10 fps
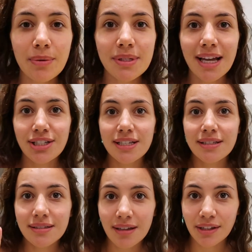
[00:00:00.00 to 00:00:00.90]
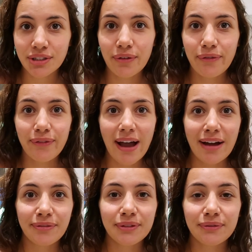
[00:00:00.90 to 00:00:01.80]
It was actually such a
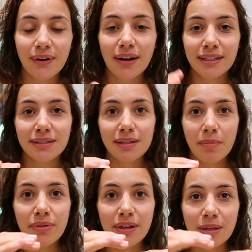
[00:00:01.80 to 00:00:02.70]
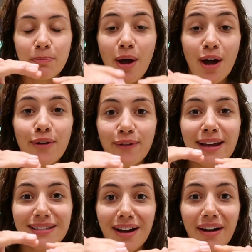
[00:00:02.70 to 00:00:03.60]
faff to find something the
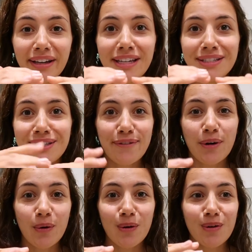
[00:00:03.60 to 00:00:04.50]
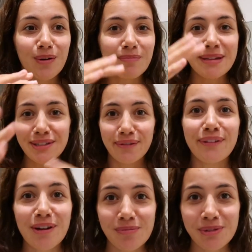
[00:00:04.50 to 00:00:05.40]
perfect height for me to
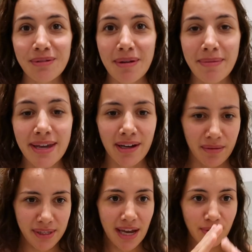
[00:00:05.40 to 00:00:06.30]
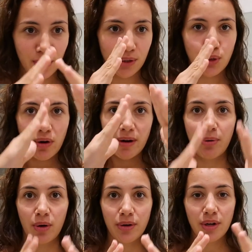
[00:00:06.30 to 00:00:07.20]
film doing my makeup. So I haven't got a
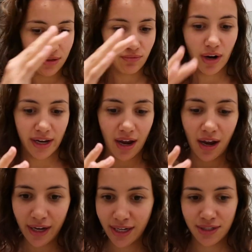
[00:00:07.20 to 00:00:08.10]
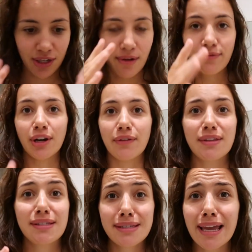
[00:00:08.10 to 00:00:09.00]
tripod the right height to go in front of
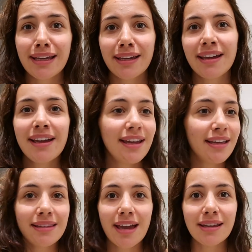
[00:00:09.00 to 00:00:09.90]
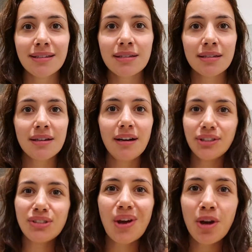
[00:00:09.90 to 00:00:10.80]
the sink. In the end, I
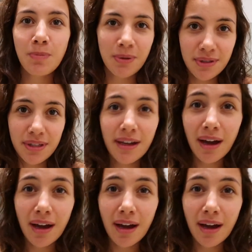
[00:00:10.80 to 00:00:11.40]
just opened the